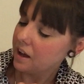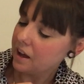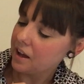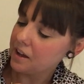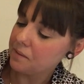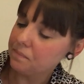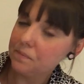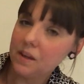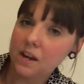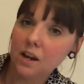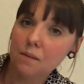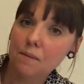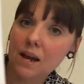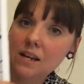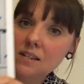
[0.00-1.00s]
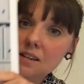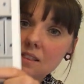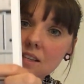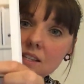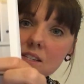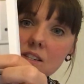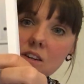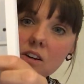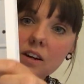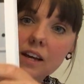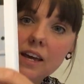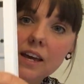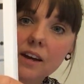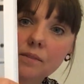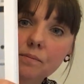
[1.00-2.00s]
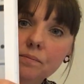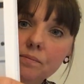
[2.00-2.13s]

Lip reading: and I made this skirt here,